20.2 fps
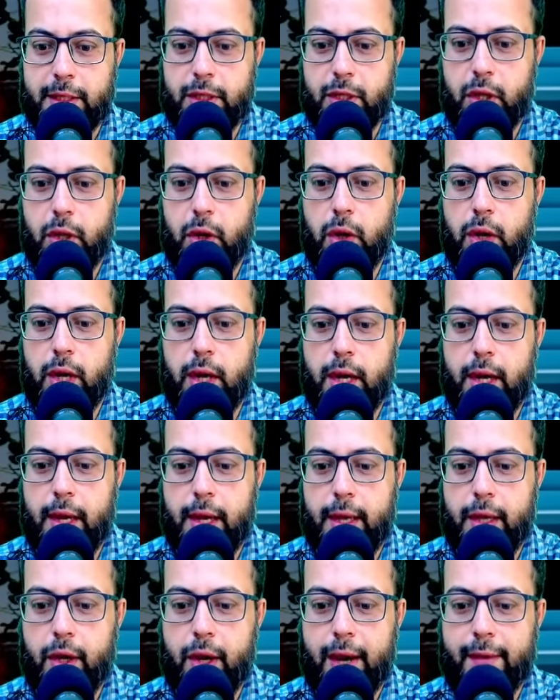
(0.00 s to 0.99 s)
So
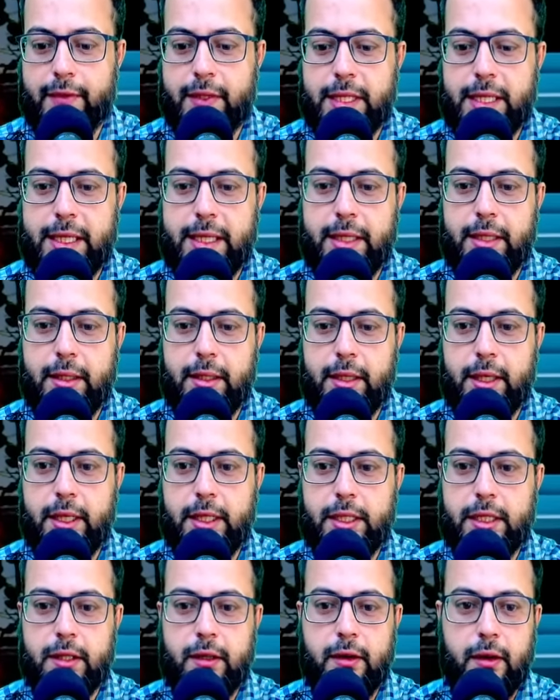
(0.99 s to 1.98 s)
you have seen
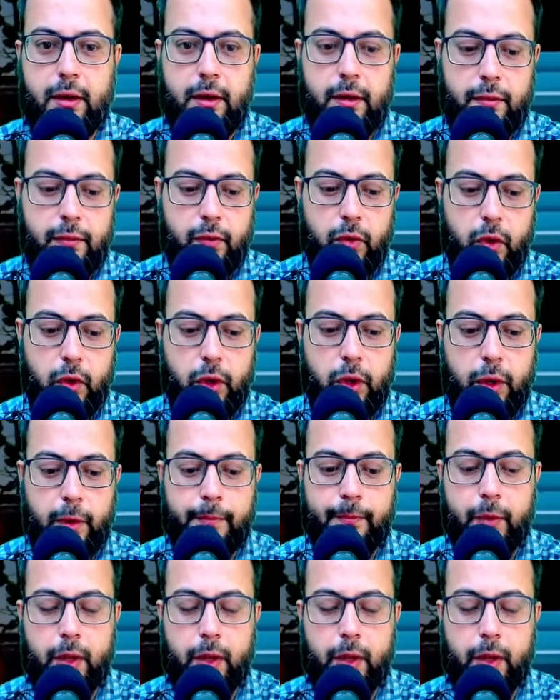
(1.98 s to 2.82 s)
this photo